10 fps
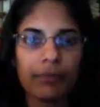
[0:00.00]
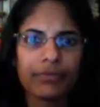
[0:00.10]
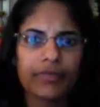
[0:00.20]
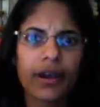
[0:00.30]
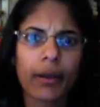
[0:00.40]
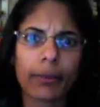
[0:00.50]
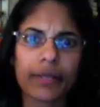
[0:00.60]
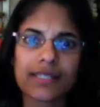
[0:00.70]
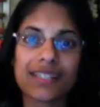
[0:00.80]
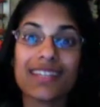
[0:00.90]
cup.
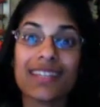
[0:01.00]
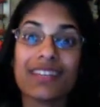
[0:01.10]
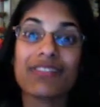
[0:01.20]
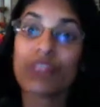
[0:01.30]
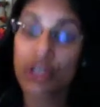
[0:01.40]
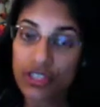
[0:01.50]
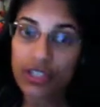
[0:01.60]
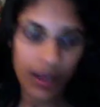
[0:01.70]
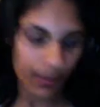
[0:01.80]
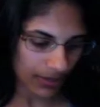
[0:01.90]
It's the first
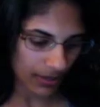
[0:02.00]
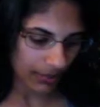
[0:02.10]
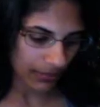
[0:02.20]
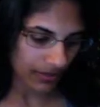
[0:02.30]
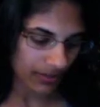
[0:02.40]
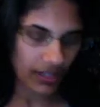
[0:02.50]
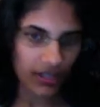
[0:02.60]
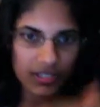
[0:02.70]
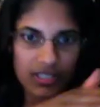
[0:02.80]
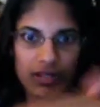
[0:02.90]
cup in
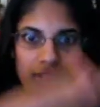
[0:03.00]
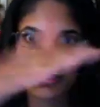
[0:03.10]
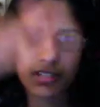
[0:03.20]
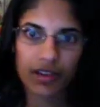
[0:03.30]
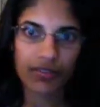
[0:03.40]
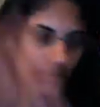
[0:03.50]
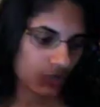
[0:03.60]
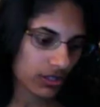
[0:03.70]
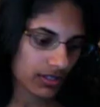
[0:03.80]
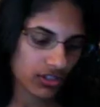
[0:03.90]
their series of
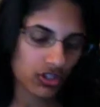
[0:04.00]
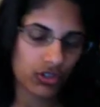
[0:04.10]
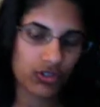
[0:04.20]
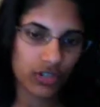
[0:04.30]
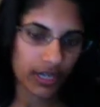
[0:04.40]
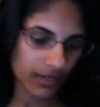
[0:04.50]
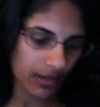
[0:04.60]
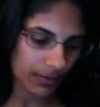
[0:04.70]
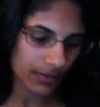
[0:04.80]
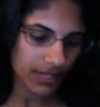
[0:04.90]
transitional training
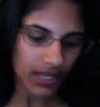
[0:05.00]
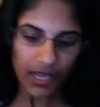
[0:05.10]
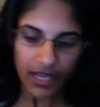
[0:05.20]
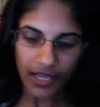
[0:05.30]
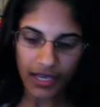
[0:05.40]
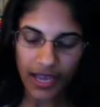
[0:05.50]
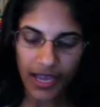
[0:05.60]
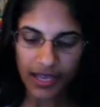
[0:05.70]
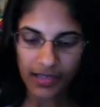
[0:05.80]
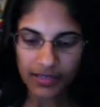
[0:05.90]
cups. It
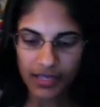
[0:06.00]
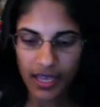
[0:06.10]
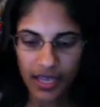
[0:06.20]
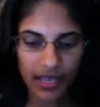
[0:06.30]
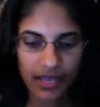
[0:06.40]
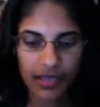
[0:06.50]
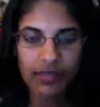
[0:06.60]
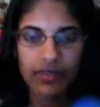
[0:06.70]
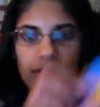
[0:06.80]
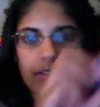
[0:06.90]
has a
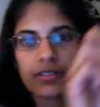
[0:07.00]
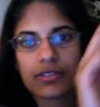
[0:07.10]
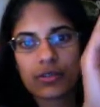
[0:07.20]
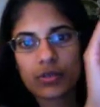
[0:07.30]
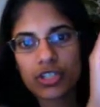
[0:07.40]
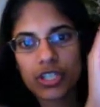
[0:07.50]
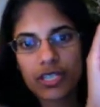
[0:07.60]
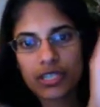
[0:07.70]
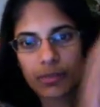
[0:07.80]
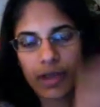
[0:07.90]
squishy
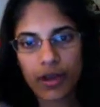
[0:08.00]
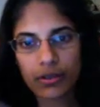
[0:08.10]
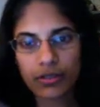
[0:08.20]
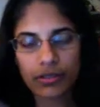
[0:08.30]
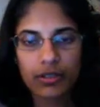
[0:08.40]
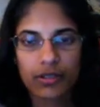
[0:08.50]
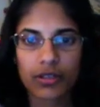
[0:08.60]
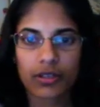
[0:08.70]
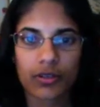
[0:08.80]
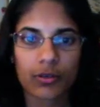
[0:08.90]
spout,
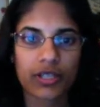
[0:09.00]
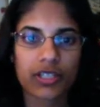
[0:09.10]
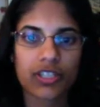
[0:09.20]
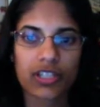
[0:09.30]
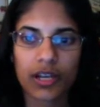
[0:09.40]
which